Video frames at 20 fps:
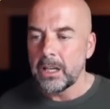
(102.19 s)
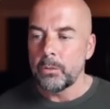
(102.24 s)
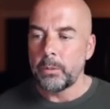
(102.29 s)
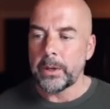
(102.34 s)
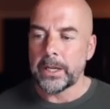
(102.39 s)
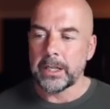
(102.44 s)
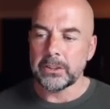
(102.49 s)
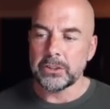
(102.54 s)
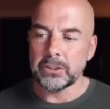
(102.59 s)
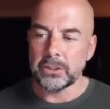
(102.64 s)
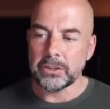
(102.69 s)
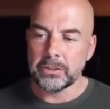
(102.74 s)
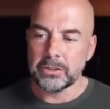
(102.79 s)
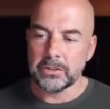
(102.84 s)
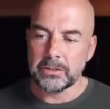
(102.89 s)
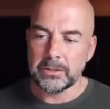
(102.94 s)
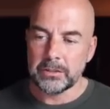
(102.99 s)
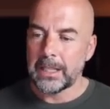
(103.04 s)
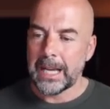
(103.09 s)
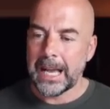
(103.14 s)
we can
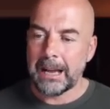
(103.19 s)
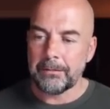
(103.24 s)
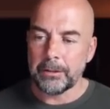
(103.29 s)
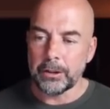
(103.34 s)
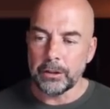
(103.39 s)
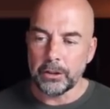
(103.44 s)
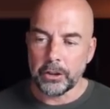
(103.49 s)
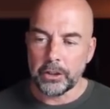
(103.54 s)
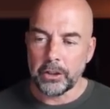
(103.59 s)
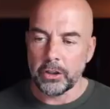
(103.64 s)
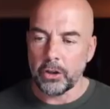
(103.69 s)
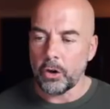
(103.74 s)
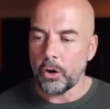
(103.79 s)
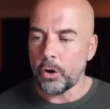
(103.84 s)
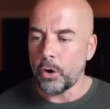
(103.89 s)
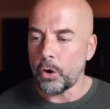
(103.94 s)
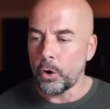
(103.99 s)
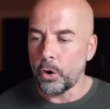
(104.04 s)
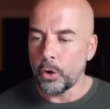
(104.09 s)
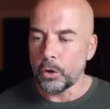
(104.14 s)
just have a look at
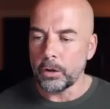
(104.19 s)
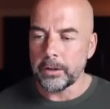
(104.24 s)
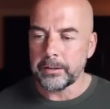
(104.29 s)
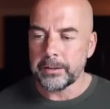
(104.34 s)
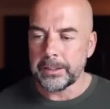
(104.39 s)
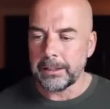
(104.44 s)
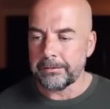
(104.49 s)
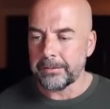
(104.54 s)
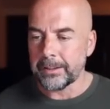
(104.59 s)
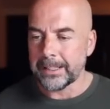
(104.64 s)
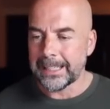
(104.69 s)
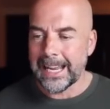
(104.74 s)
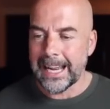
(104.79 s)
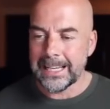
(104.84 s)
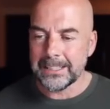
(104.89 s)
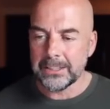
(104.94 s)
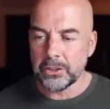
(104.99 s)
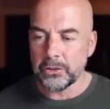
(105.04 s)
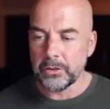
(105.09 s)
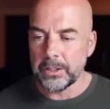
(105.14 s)
all the different
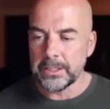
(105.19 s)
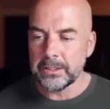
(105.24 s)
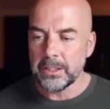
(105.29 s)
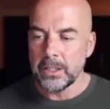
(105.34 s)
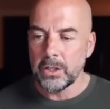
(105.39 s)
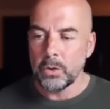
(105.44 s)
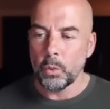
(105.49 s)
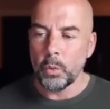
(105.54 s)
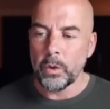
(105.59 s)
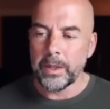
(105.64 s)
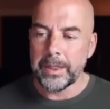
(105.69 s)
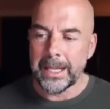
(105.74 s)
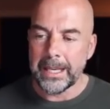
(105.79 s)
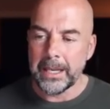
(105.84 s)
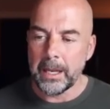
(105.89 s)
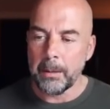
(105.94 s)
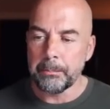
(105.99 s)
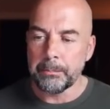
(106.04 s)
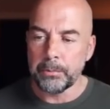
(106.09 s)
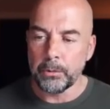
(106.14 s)
categories
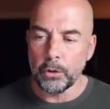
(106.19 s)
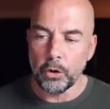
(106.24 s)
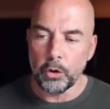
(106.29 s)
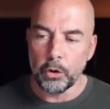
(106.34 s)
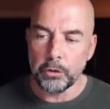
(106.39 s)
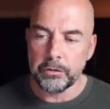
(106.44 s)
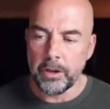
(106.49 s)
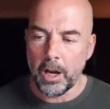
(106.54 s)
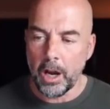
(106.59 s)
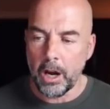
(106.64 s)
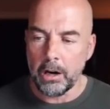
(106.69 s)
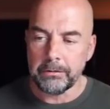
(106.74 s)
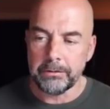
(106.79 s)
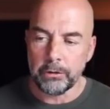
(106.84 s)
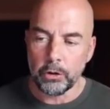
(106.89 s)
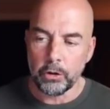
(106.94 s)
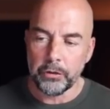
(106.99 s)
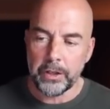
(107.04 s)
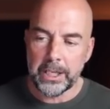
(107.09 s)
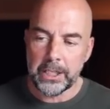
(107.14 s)
within a broad
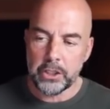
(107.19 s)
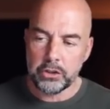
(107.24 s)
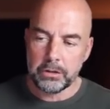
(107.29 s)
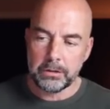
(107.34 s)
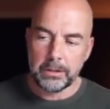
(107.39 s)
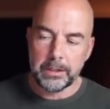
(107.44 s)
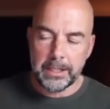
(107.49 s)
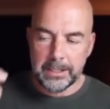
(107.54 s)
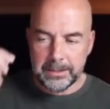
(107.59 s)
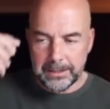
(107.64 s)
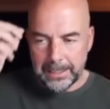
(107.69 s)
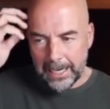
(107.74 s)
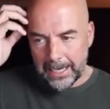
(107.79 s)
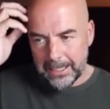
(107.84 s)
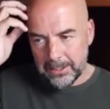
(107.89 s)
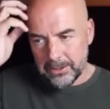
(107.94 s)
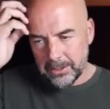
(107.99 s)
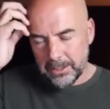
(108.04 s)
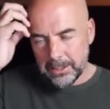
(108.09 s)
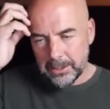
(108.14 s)
overall niche, in this
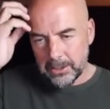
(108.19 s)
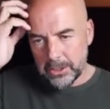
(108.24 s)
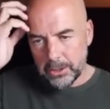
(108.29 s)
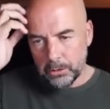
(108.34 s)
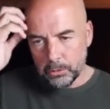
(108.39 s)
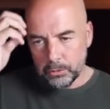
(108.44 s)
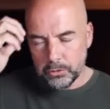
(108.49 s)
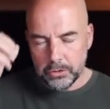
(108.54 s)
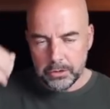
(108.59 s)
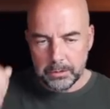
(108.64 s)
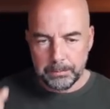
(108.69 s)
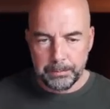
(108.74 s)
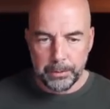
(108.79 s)
case, children's